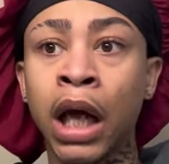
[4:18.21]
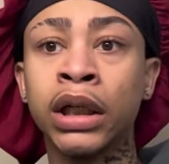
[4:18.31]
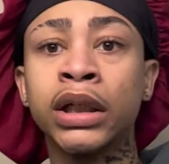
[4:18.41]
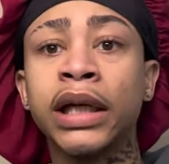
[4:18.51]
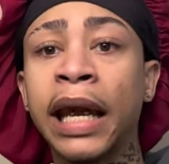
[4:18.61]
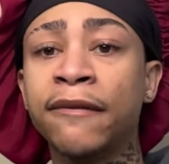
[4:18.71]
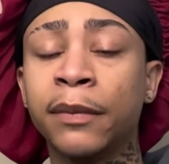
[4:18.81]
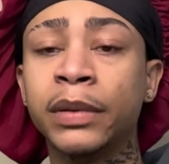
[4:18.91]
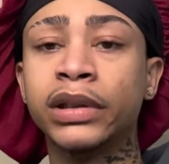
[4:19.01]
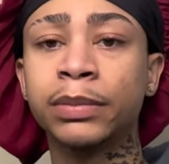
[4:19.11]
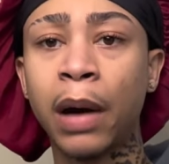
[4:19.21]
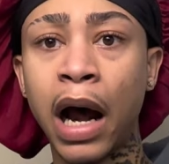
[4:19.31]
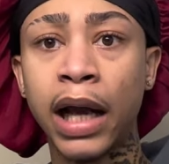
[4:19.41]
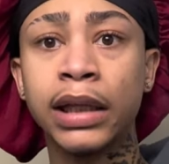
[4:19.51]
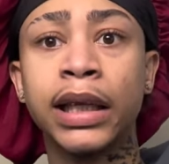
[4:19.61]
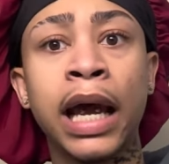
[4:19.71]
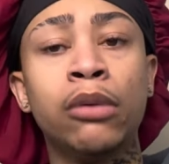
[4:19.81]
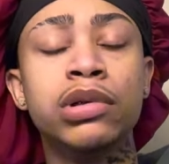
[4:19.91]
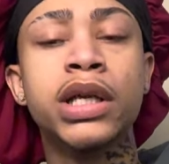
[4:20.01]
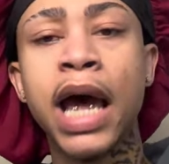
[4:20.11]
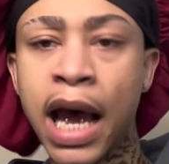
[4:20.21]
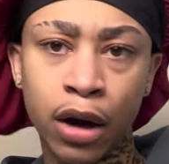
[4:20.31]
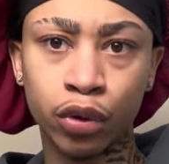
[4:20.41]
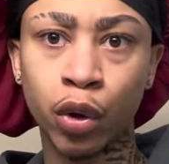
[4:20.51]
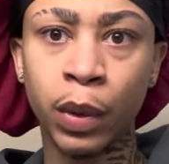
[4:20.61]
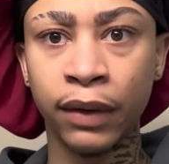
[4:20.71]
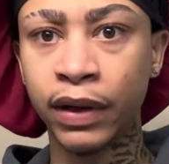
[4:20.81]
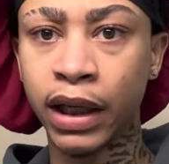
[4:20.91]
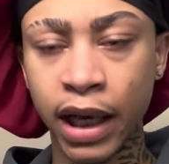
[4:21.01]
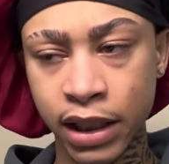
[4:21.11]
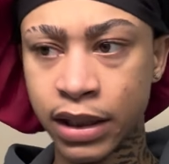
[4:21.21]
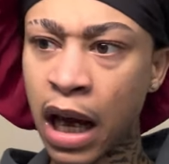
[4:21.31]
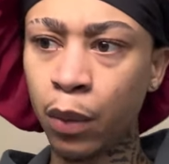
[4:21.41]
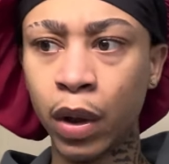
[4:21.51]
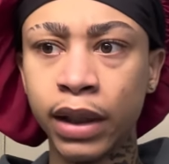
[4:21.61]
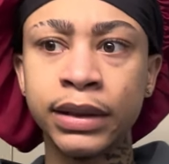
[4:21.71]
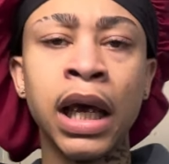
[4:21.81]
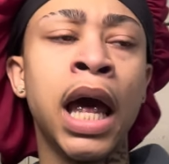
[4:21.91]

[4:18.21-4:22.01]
that came from a spot downtown or whatever the case that was.